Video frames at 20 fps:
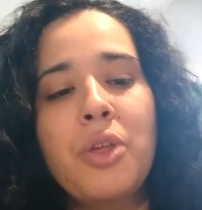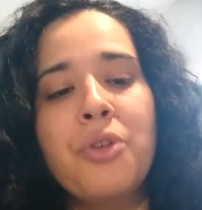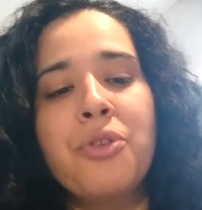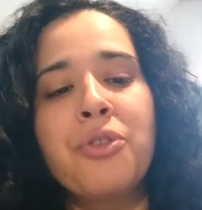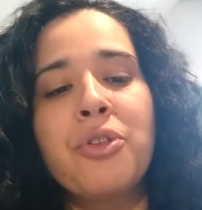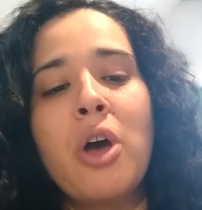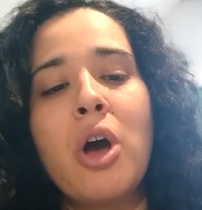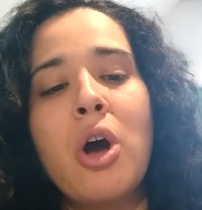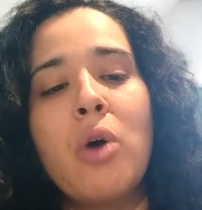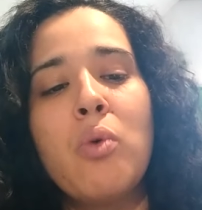
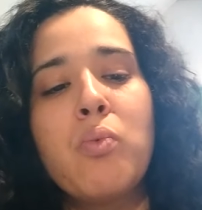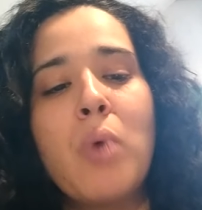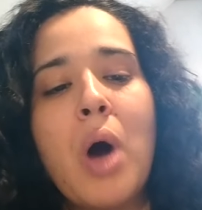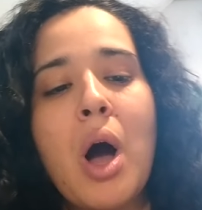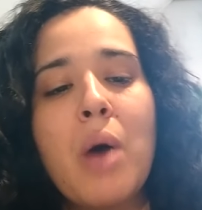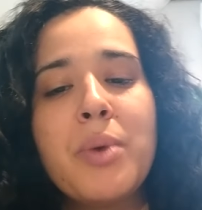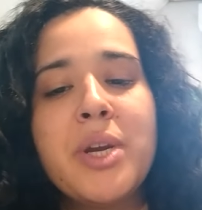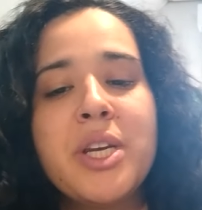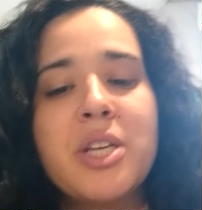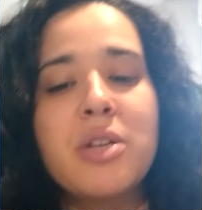So
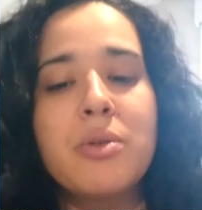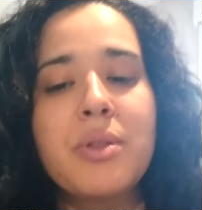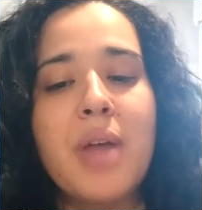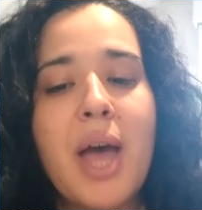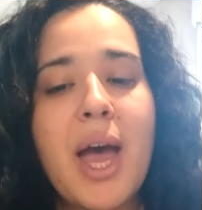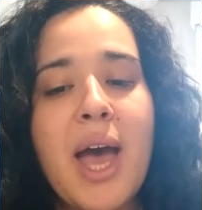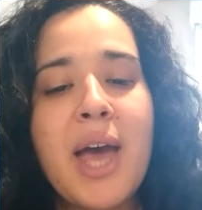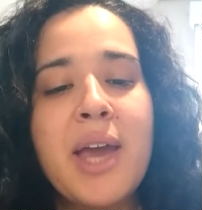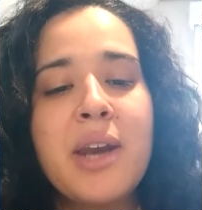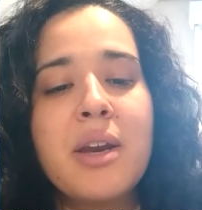while we do
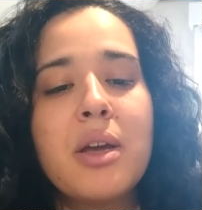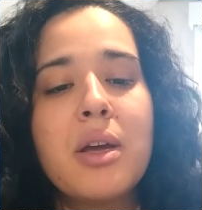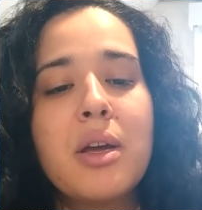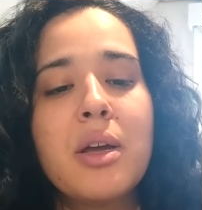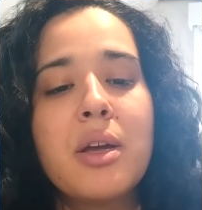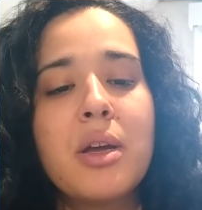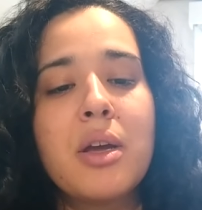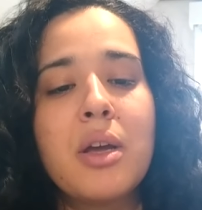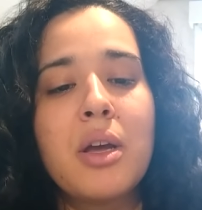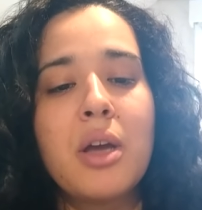that,
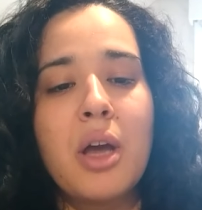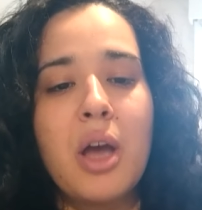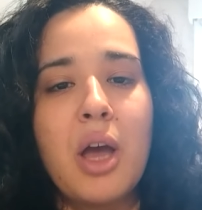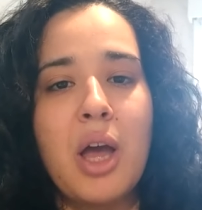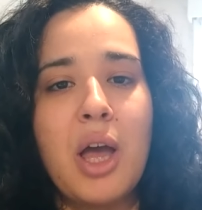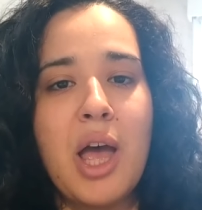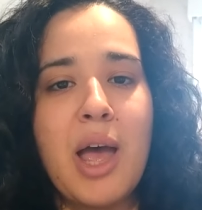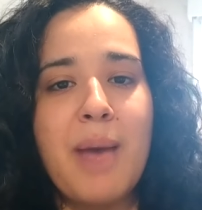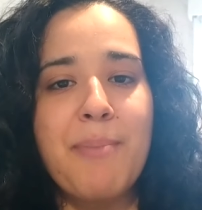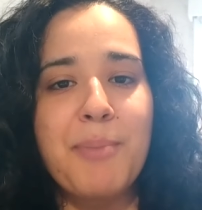
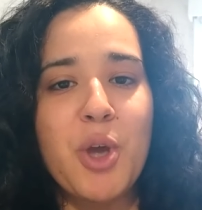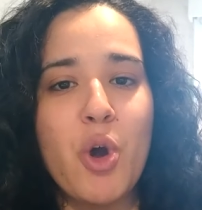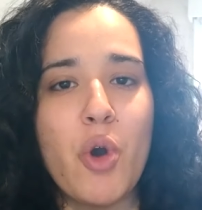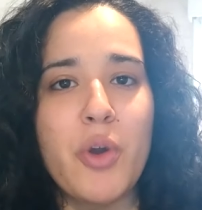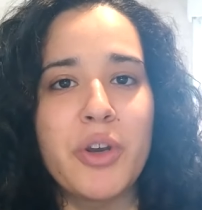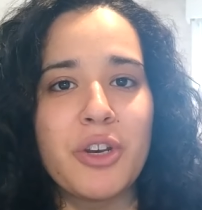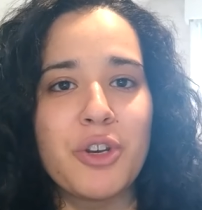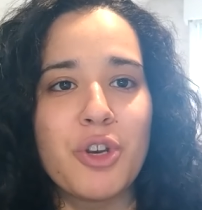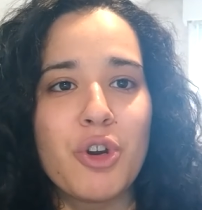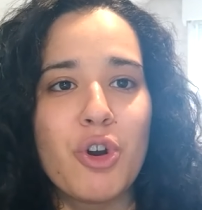I'm
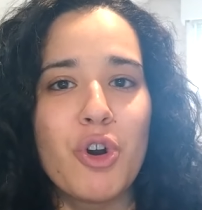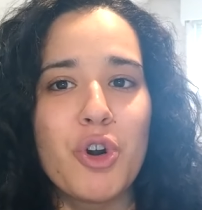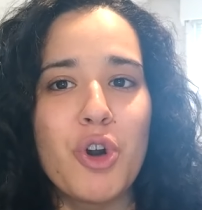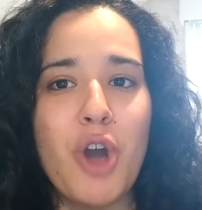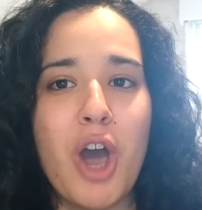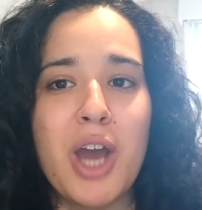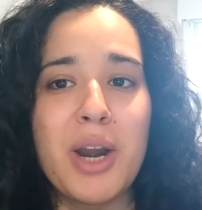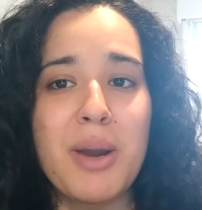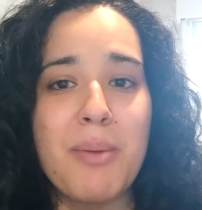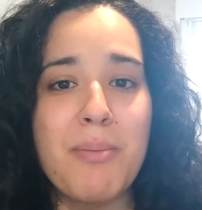going to turn
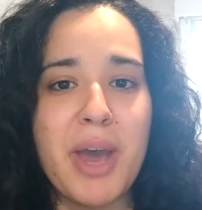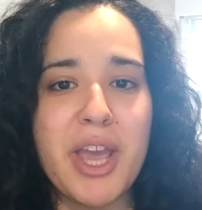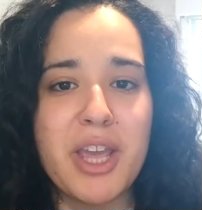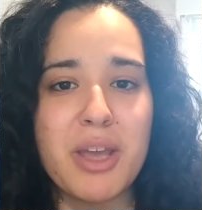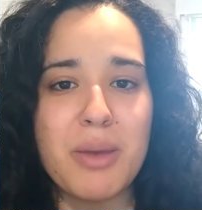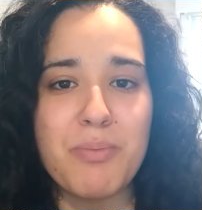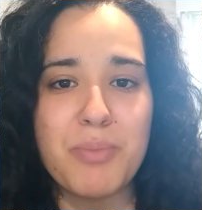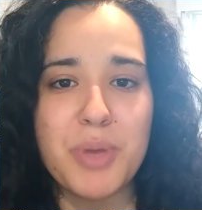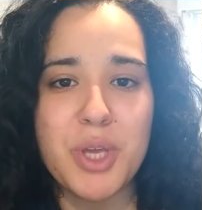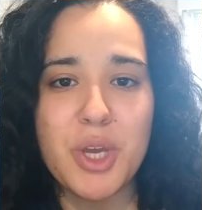on my
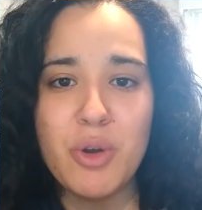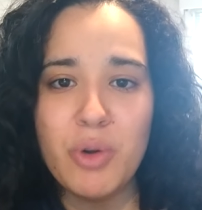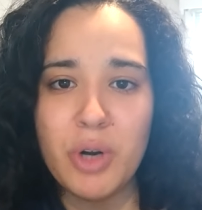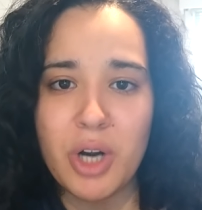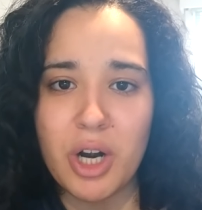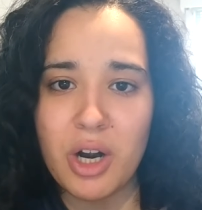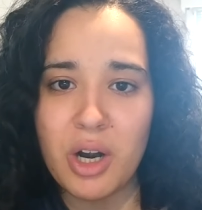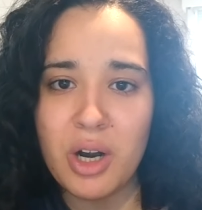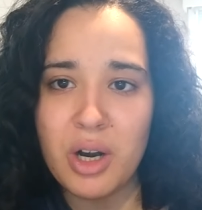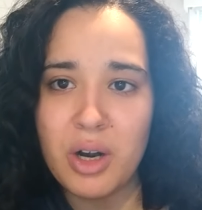
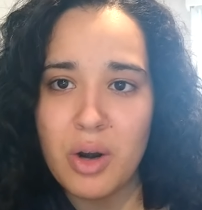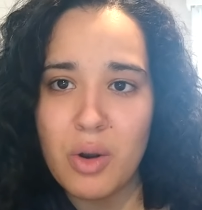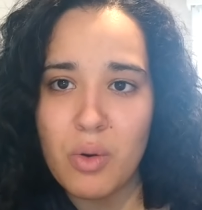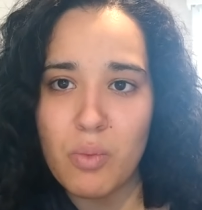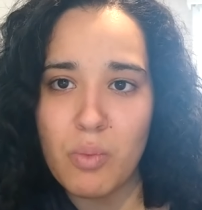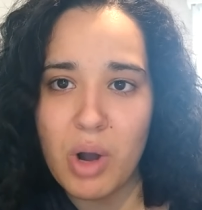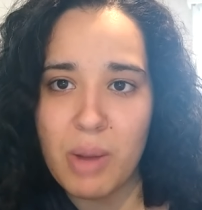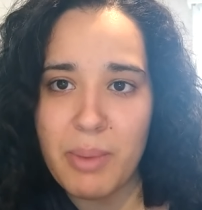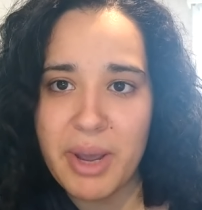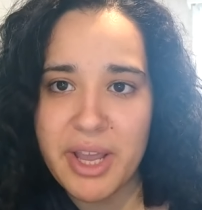computer
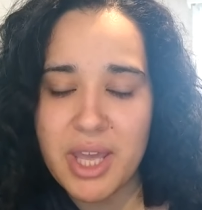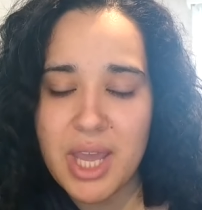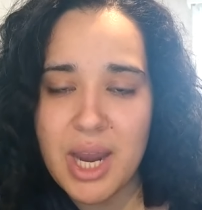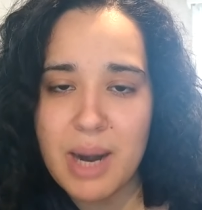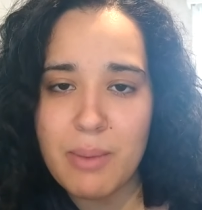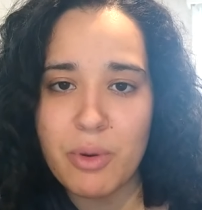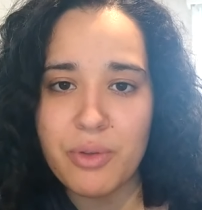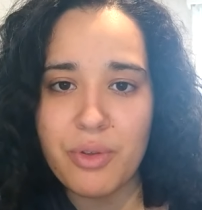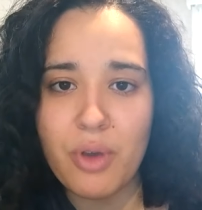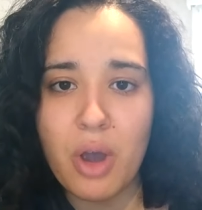while my
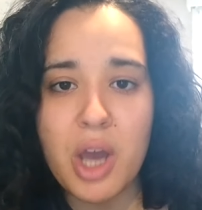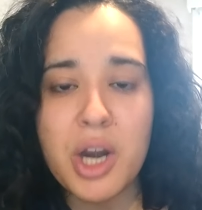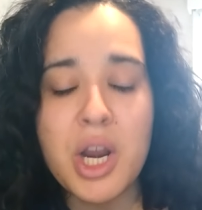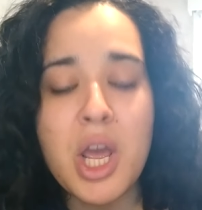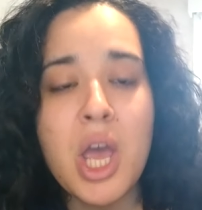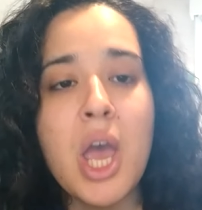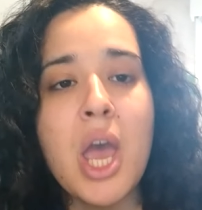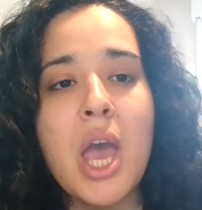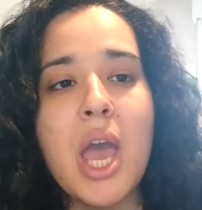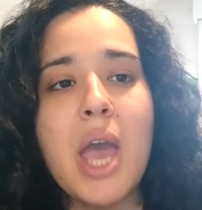camera's on,
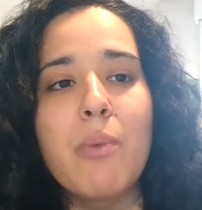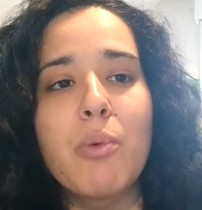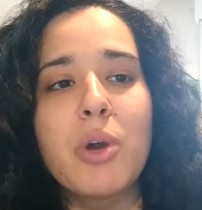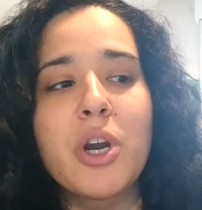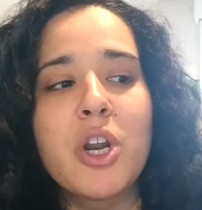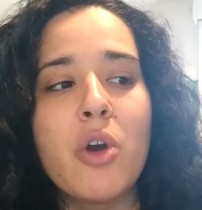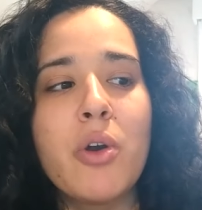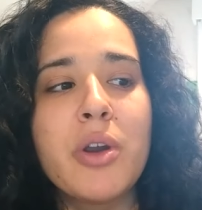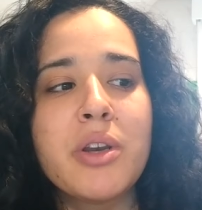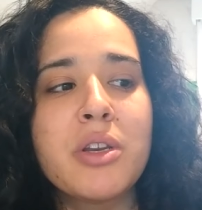and we're
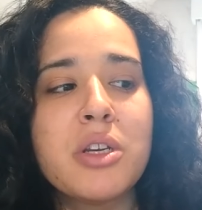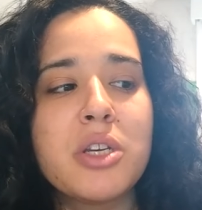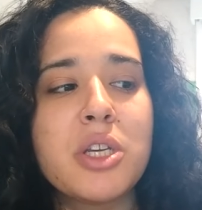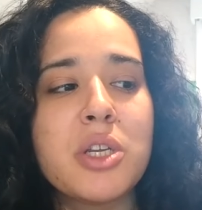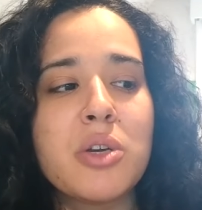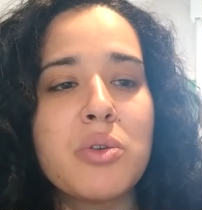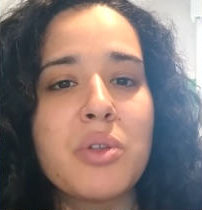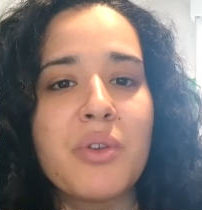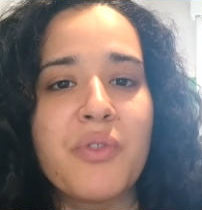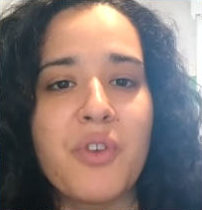going to
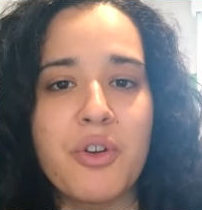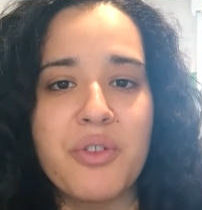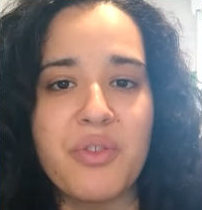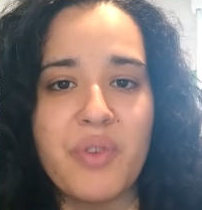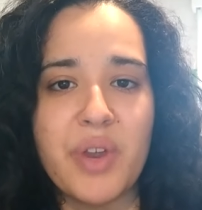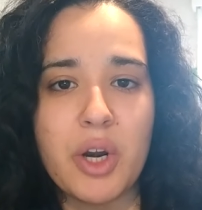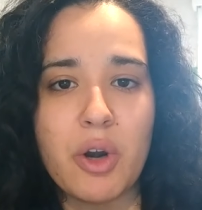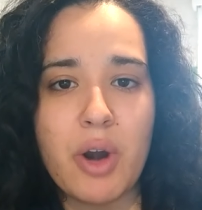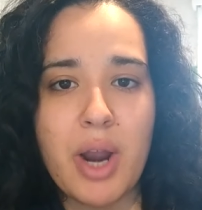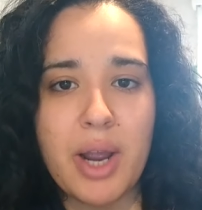do the first
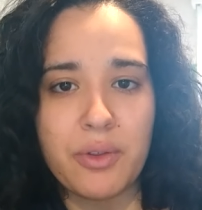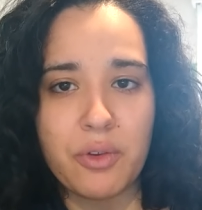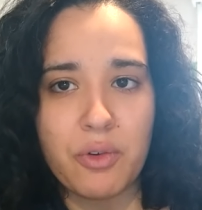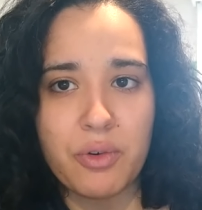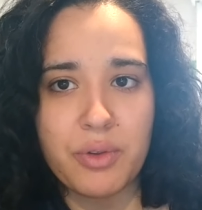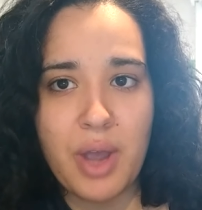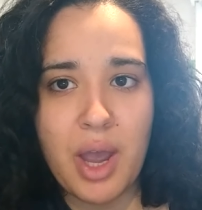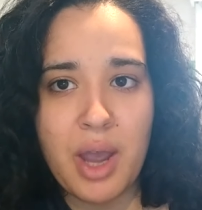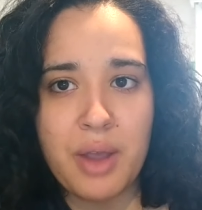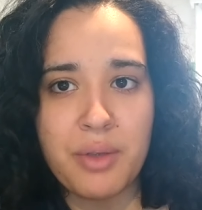finger
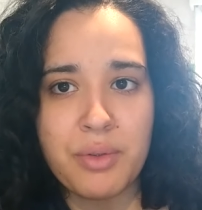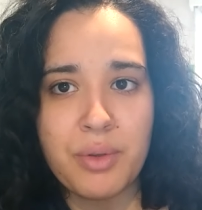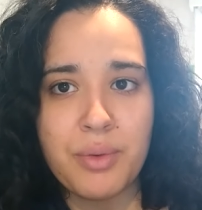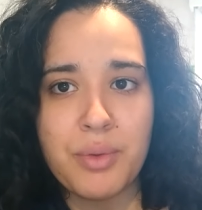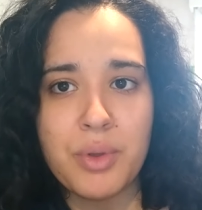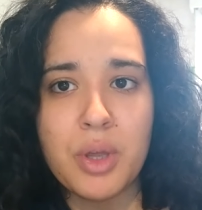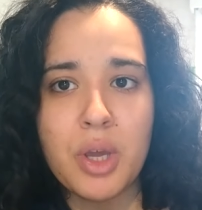exercise.